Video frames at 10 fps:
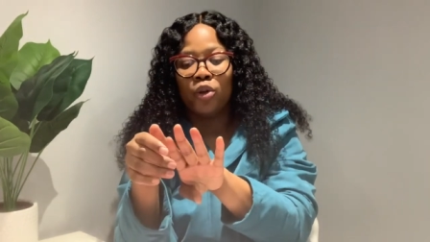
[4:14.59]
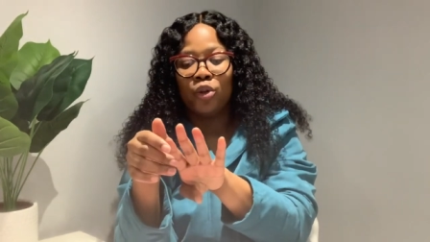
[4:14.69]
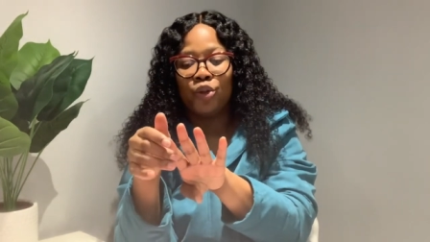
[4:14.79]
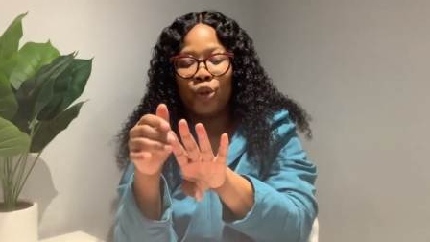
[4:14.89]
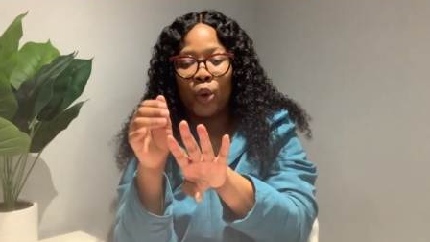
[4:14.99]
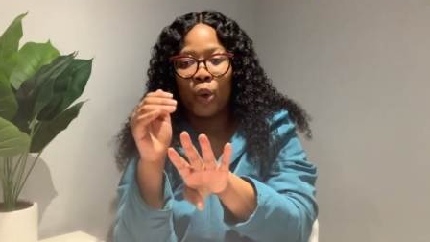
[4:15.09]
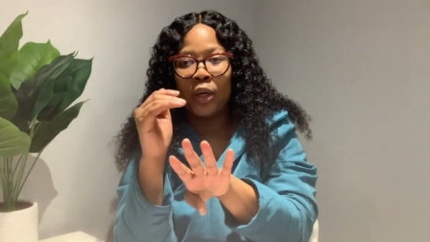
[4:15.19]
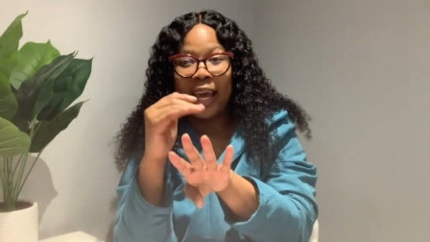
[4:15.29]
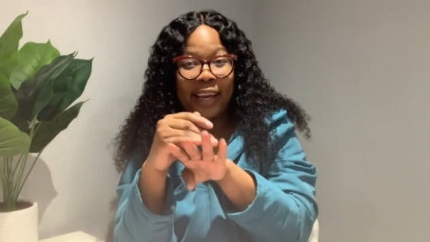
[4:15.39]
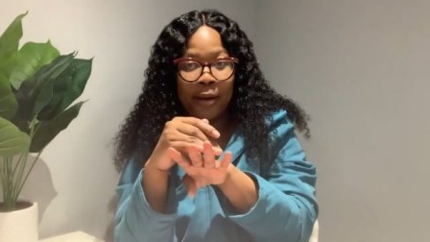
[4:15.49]
so
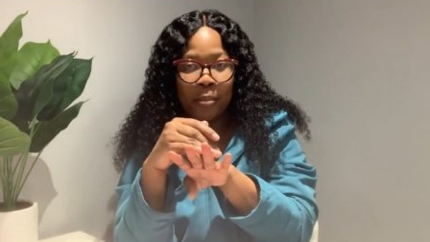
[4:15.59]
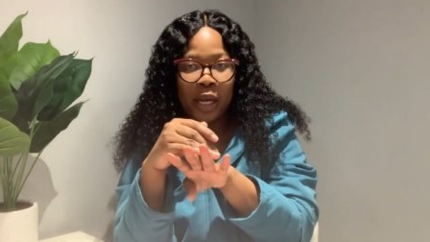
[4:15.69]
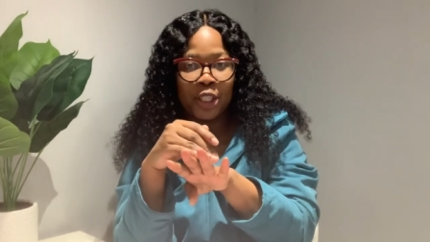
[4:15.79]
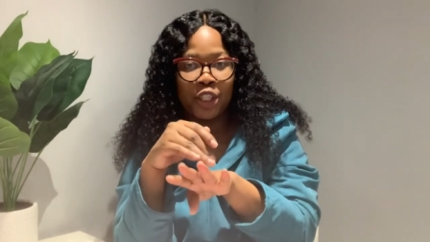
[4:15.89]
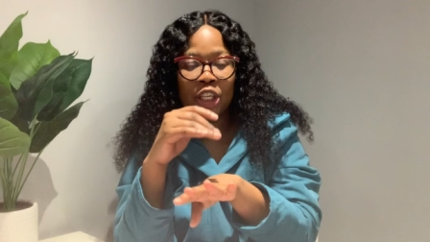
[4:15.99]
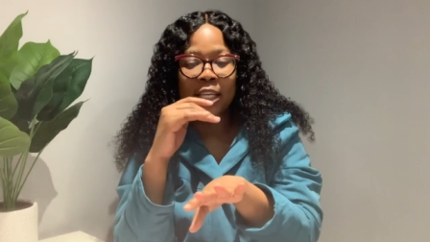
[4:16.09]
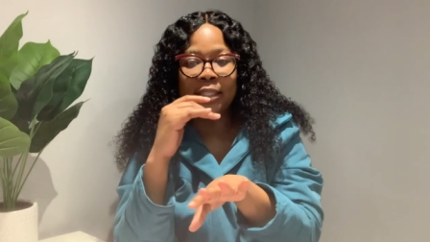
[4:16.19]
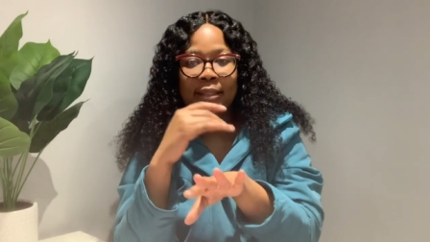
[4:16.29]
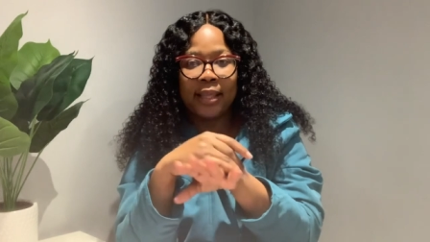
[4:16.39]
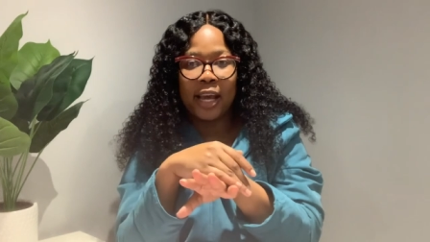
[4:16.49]
like i mentioned
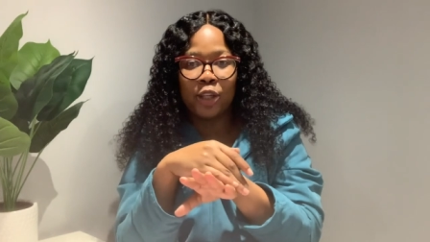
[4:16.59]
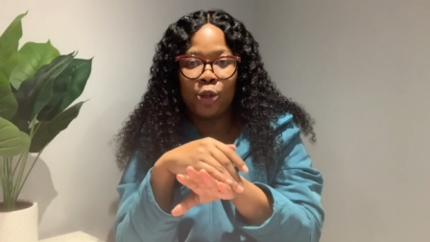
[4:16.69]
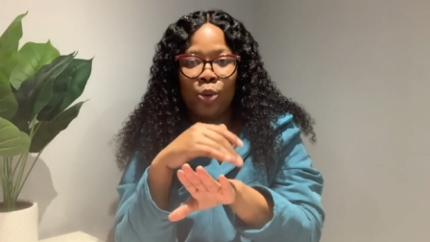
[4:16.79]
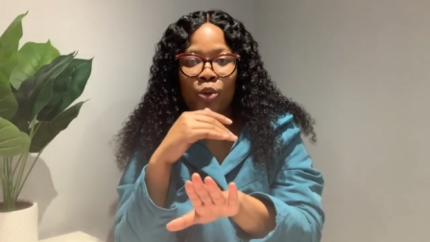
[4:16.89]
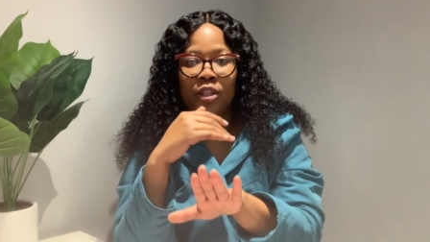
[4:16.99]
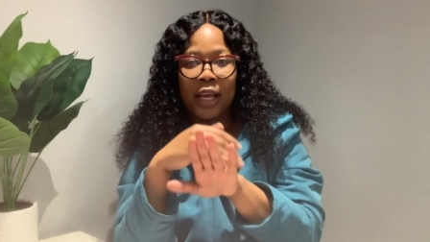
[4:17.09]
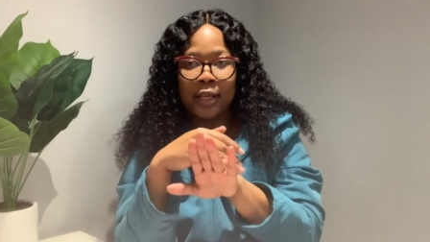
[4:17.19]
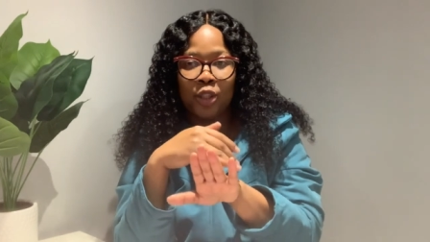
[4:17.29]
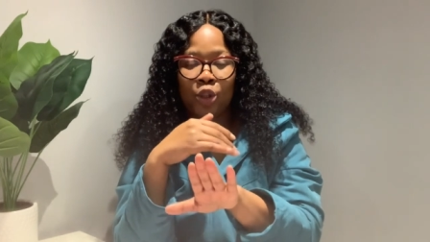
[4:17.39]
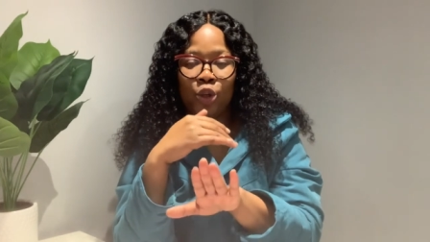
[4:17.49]
is there to
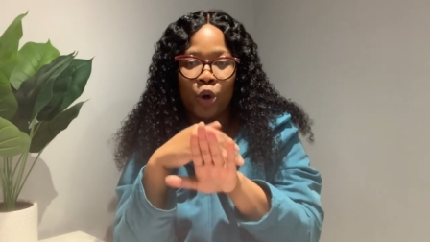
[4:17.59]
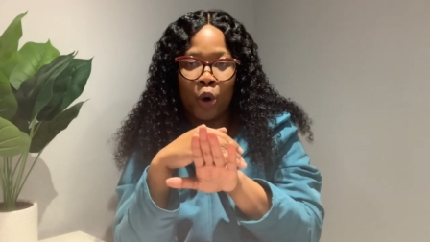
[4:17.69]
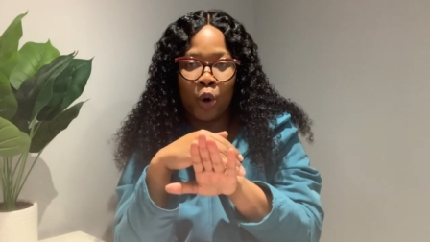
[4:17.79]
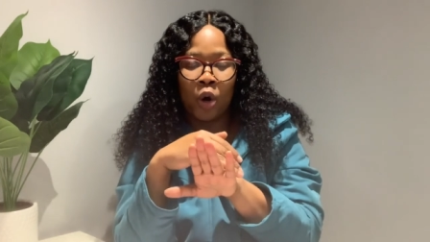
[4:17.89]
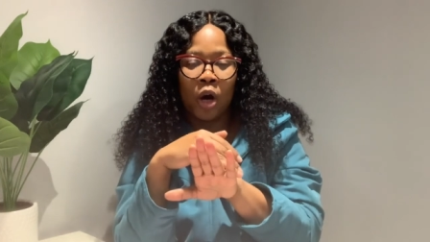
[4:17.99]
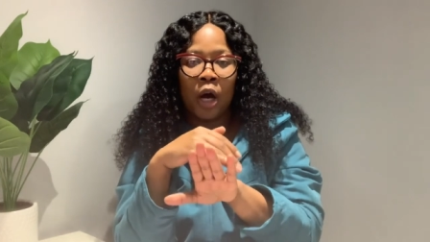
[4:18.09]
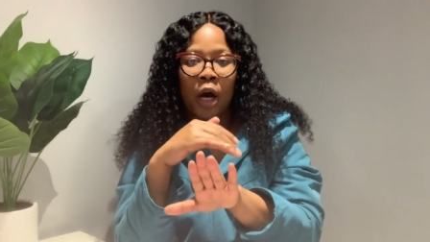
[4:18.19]
test your